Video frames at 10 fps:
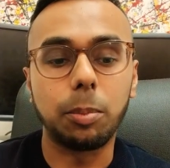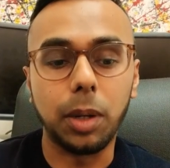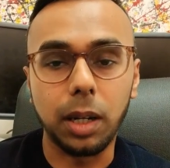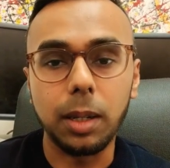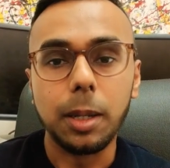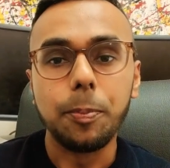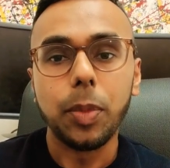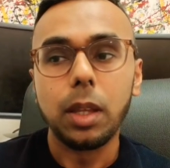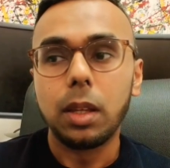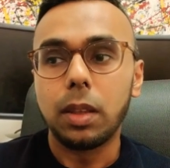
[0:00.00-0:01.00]
but
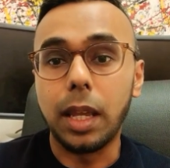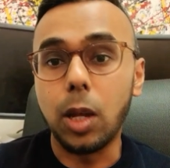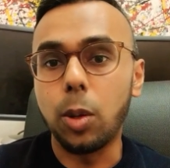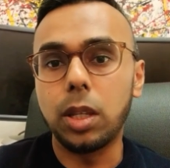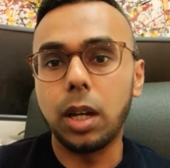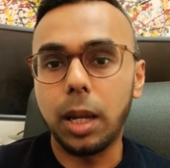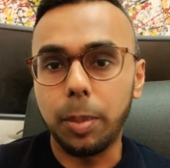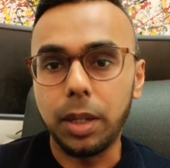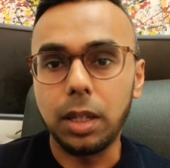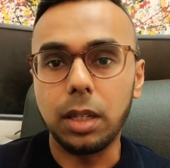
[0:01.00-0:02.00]
they own the
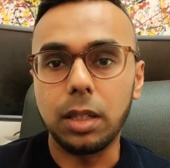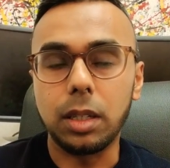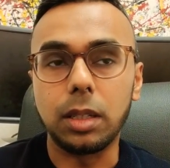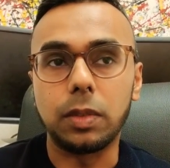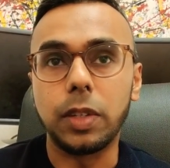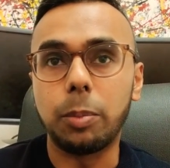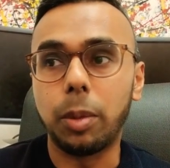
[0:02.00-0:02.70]
IP. It's their